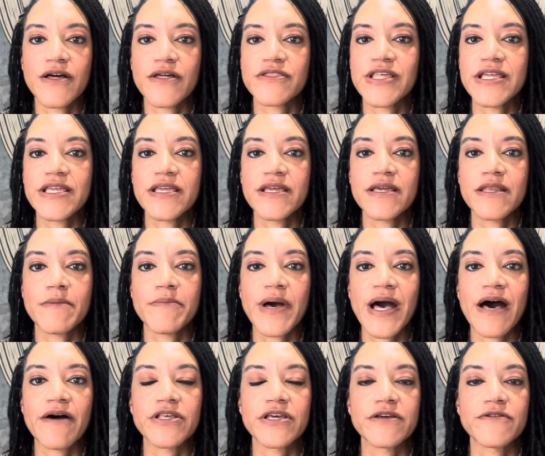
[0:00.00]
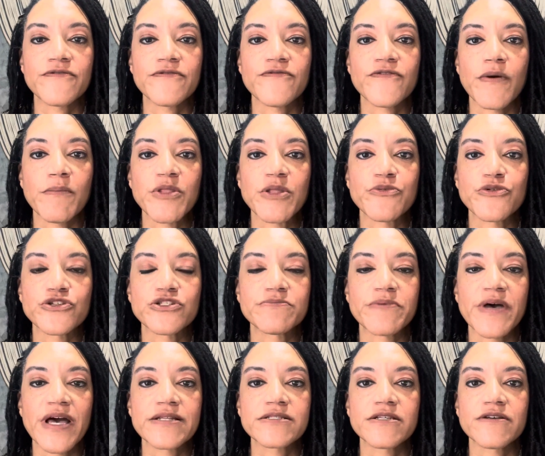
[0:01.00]
thinking about it from the
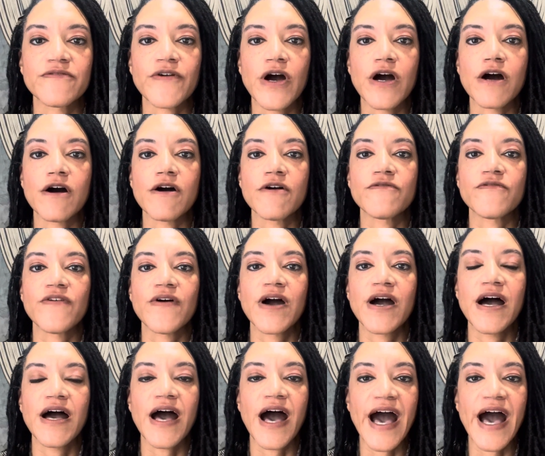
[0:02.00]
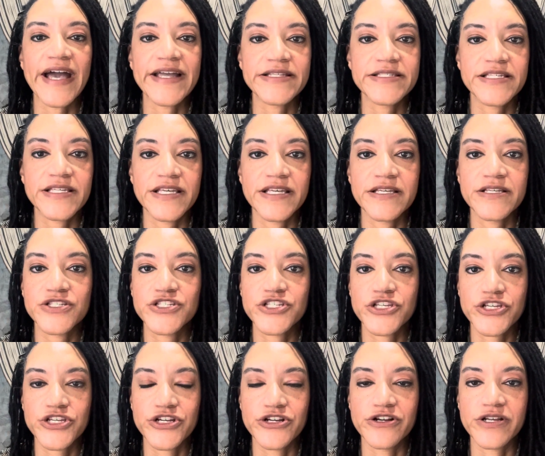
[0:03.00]
perspective of IT
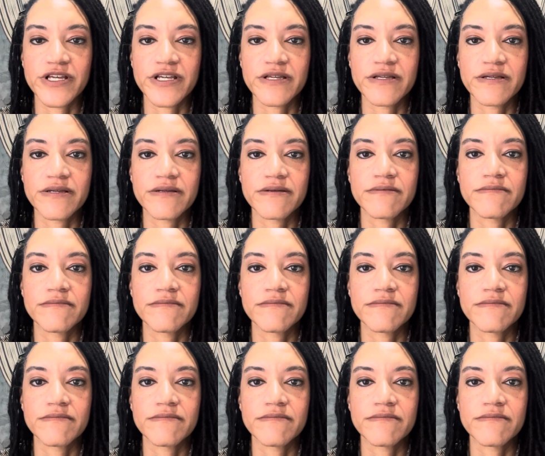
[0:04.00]
security,